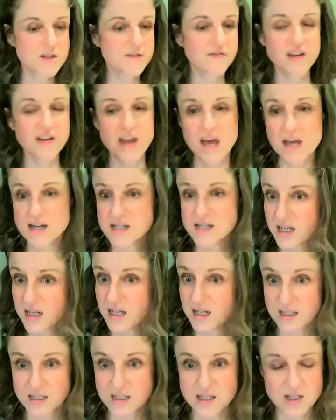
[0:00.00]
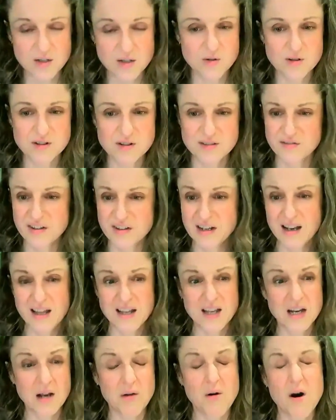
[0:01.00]
forget to eat, or to feel
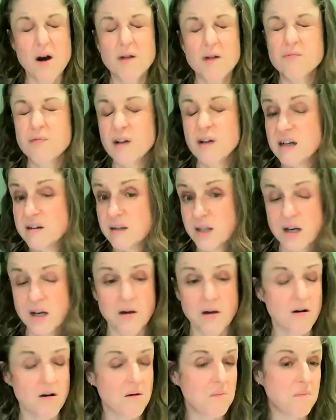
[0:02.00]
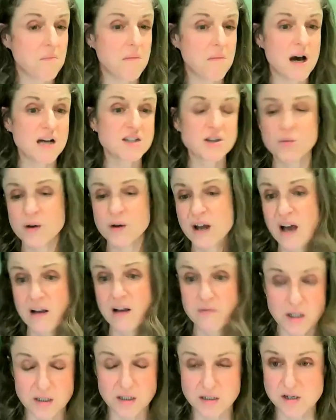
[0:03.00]
like, I really, I don't want to
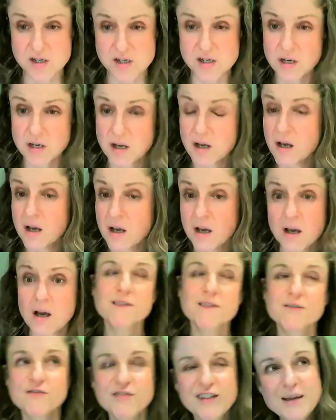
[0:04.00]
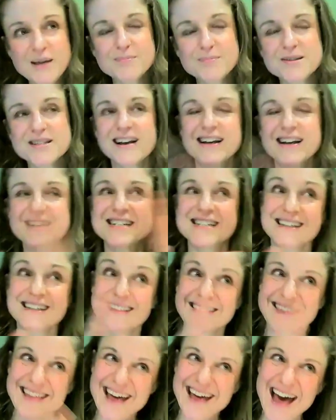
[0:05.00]
have lunch. The flip side to
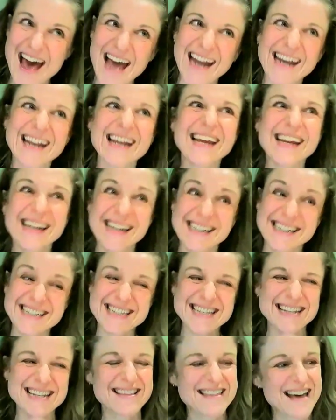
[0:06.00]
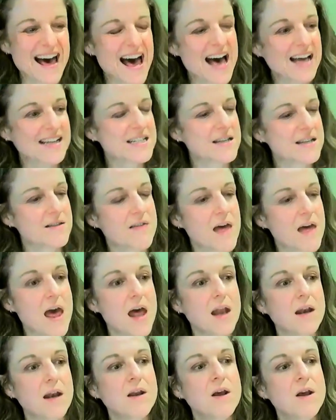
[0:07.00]
that is that
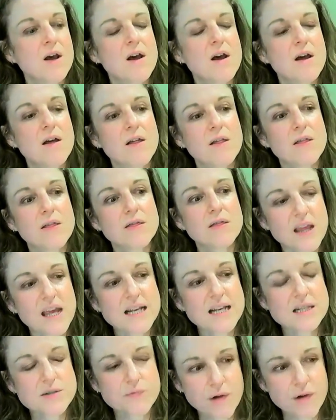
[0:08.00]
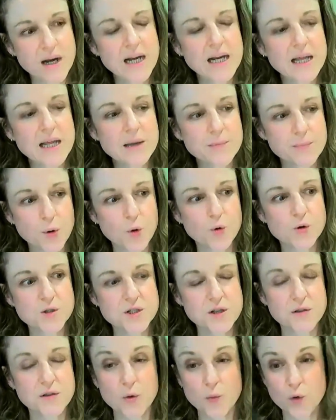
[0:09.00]
then it's really
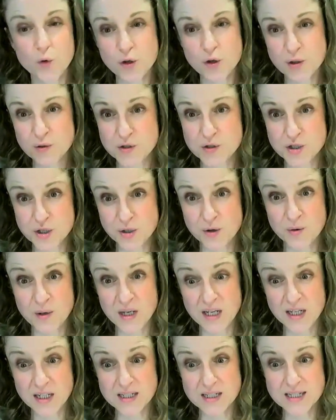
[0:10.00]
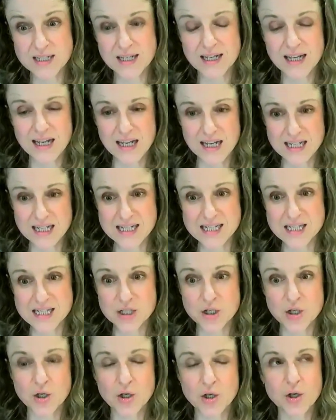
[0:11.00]
important that what you do eat
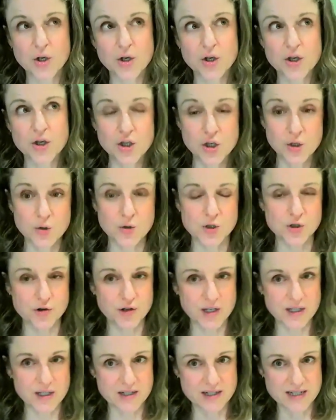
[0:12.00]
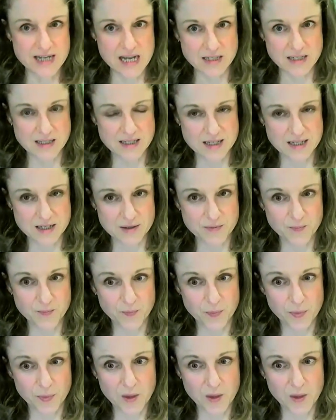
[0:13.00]
is nutrient dense.